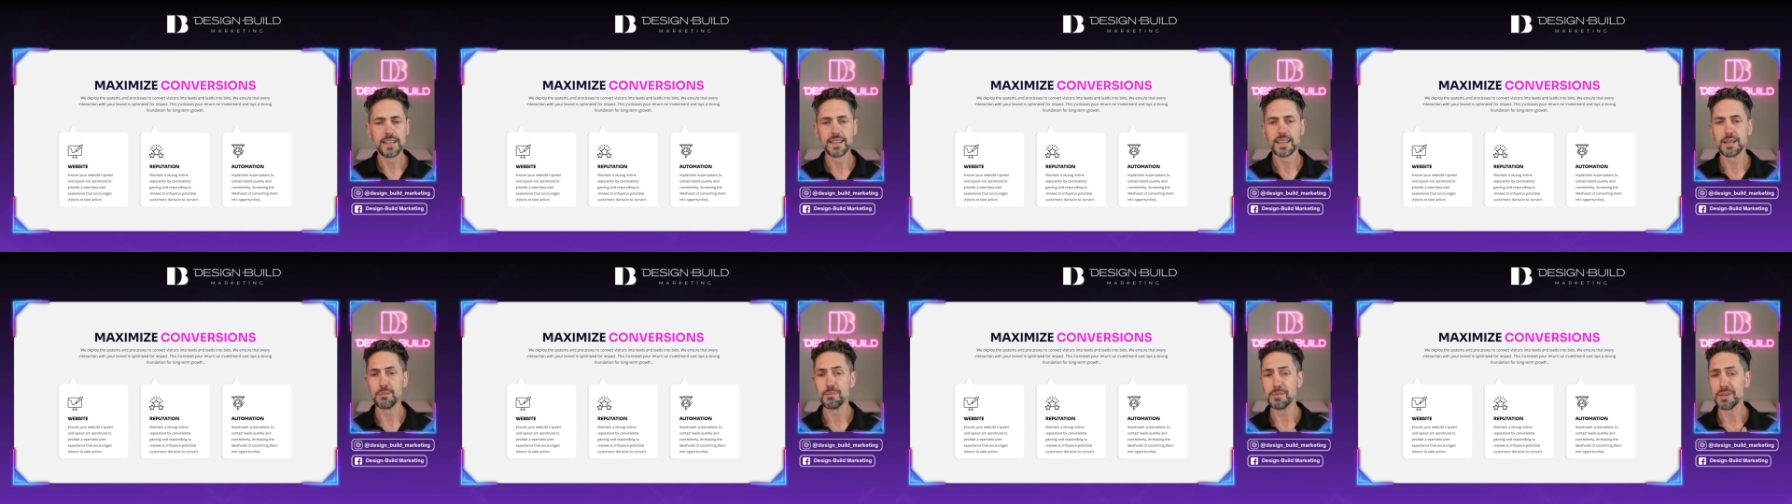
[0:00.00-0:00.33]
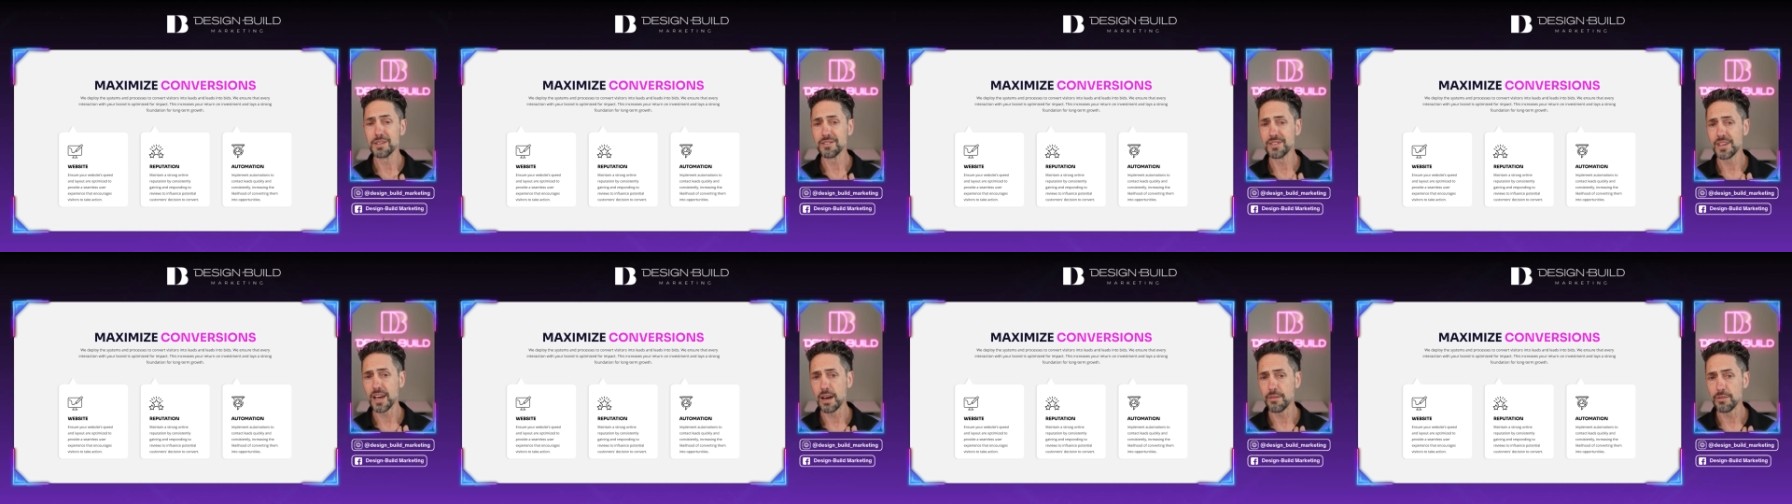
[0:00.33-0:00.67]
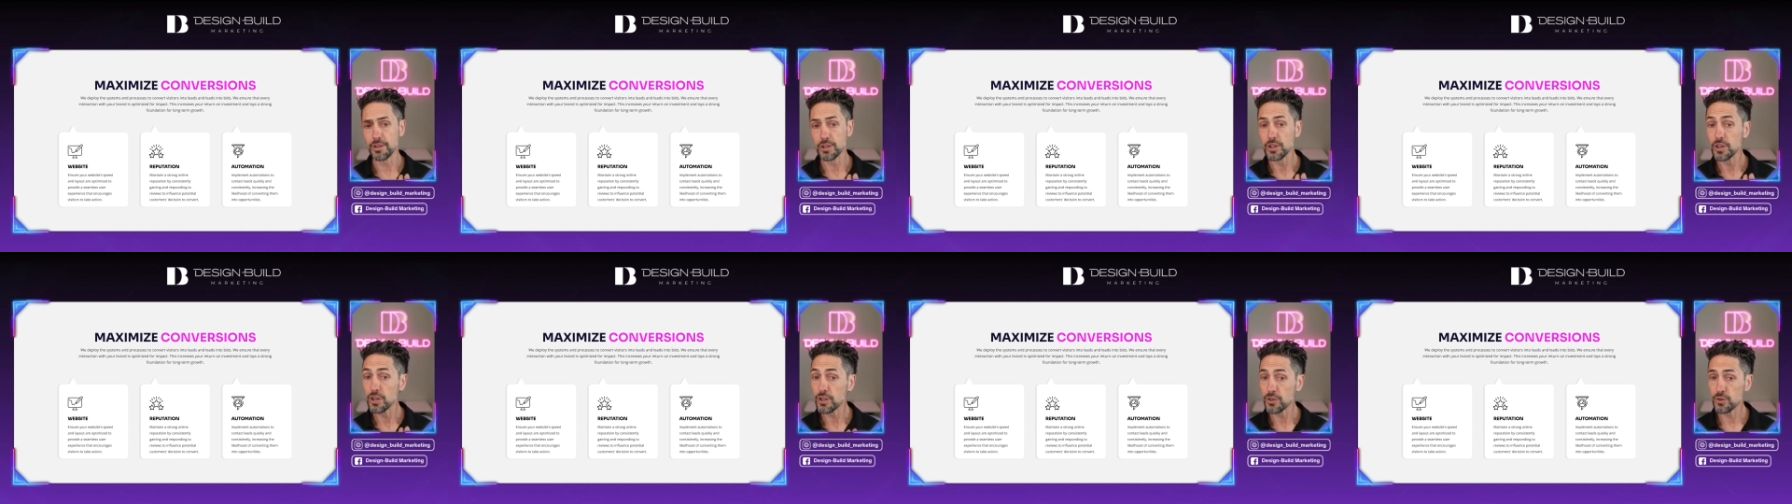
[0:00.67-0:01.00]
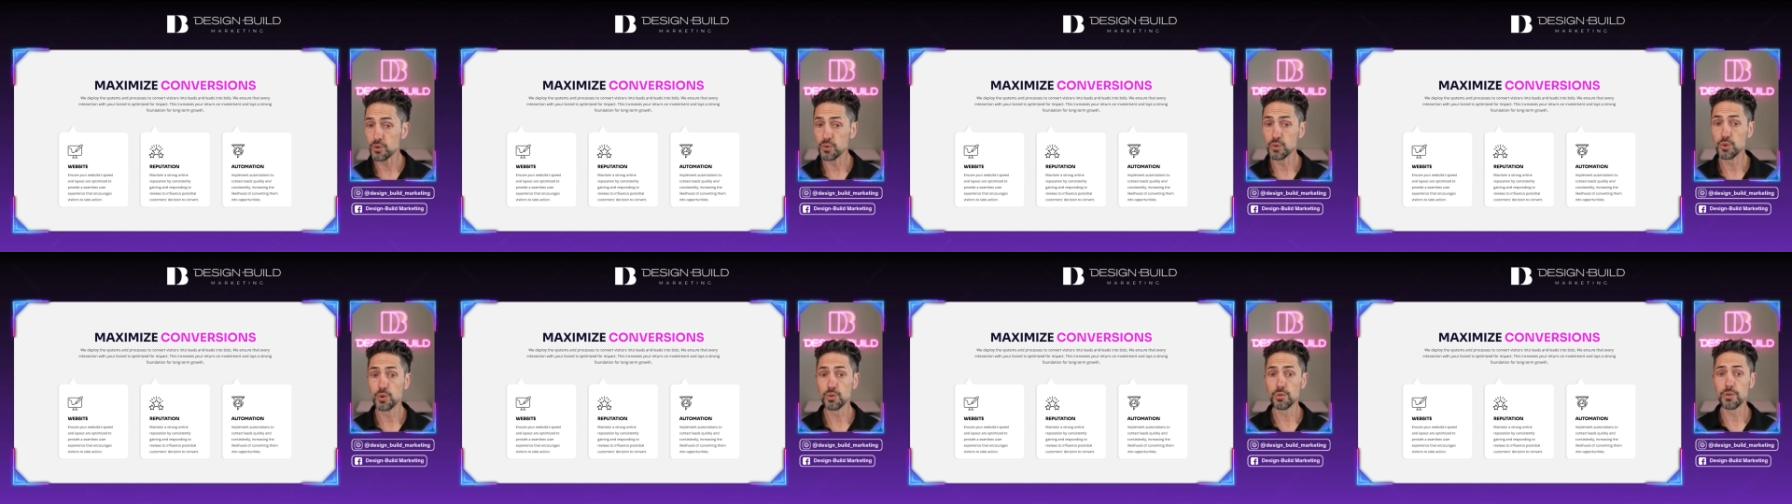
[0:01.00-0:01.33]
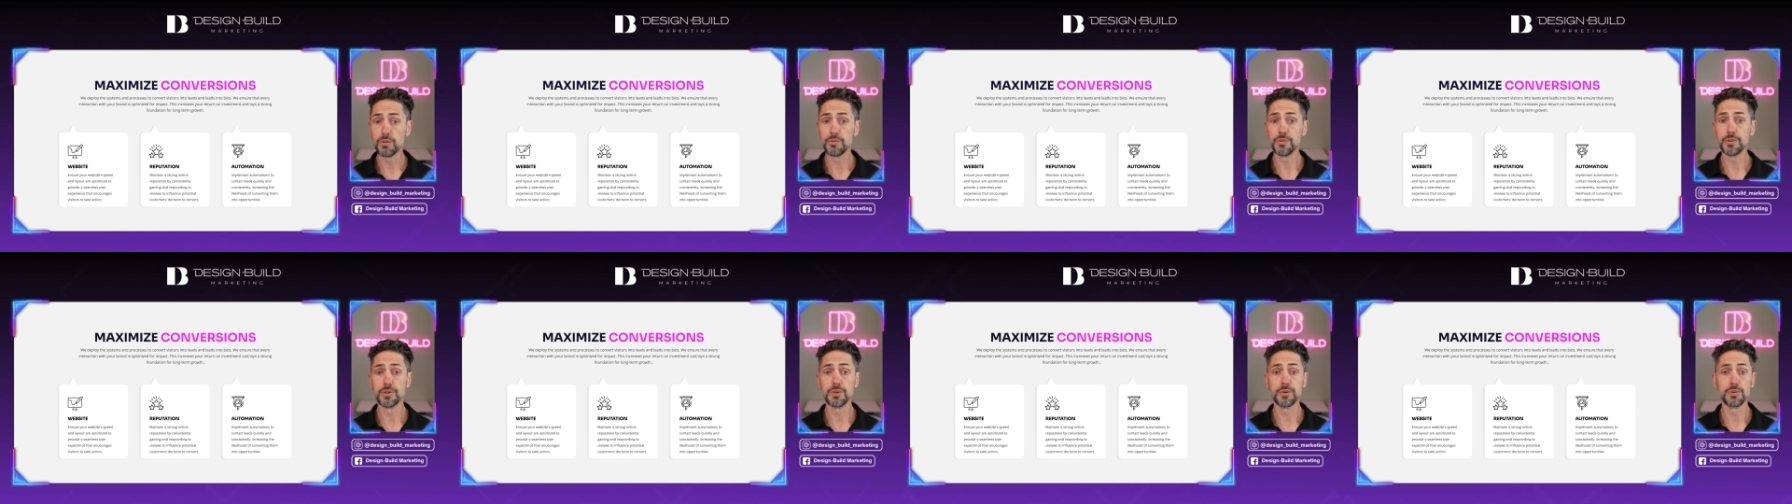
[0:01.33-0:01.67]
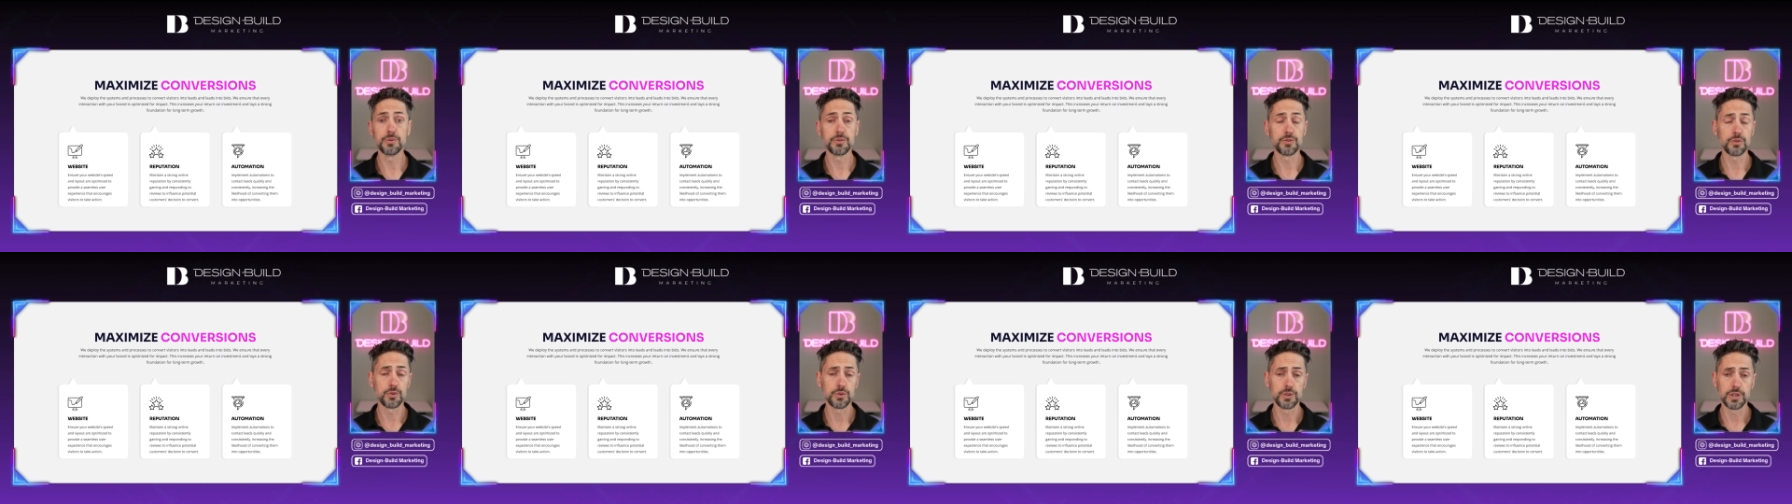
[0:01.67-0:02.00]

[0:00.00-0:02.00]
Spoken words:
That means having Google reviews or